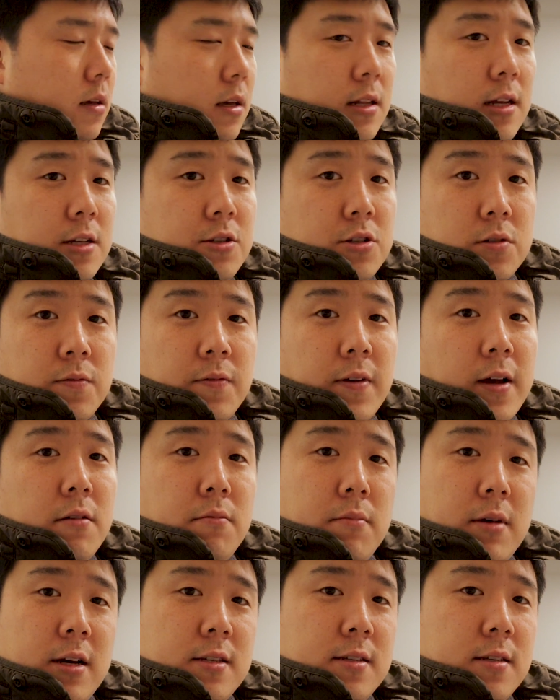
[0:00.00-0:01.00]
And I just
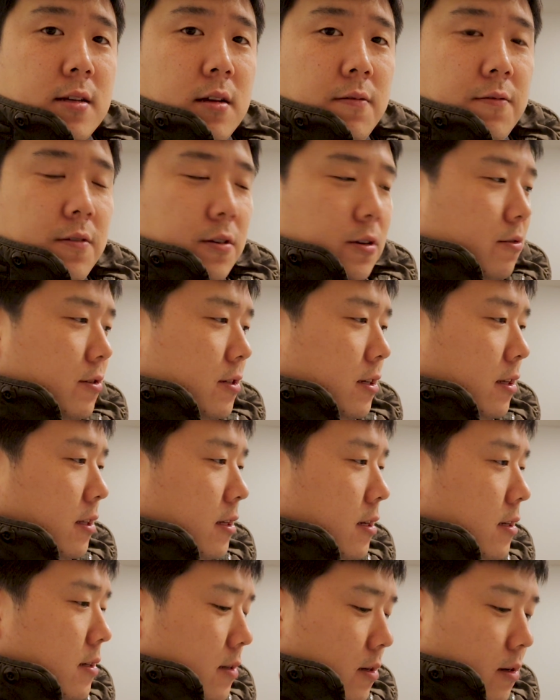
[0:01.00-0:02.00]
found myself using
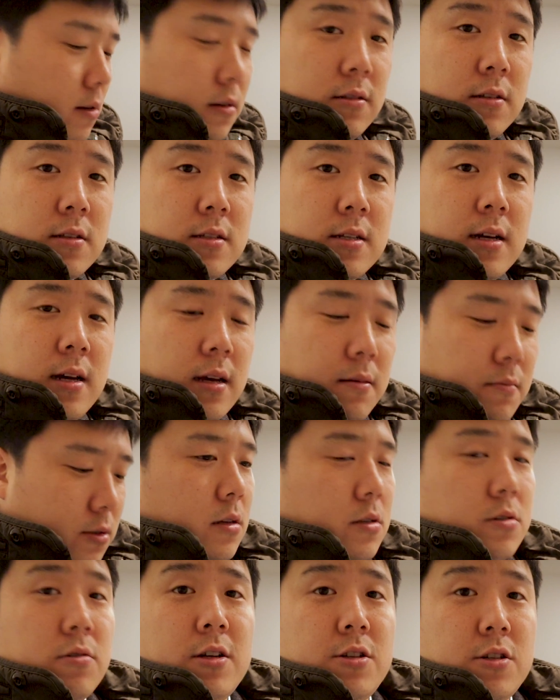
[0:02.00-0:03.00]
this all the time.
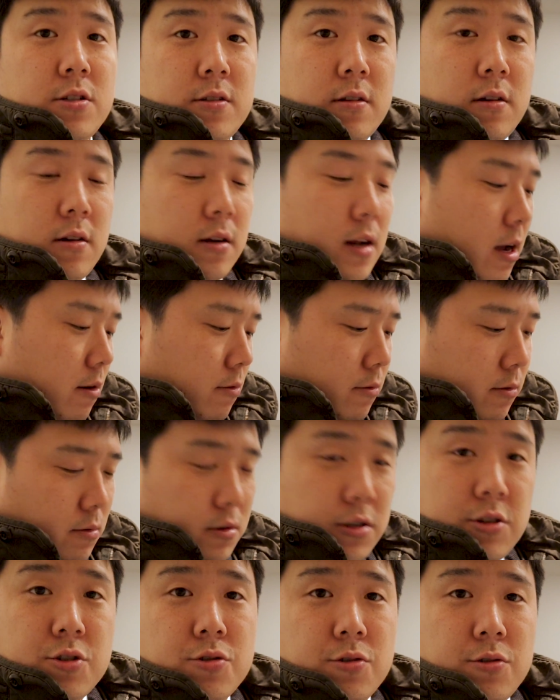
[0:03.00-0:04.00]
So I just thought I would
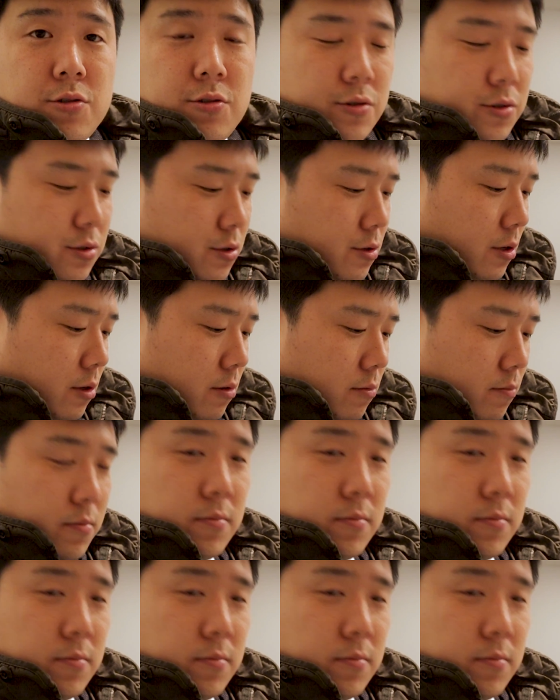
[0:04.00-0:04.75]
introduce to you.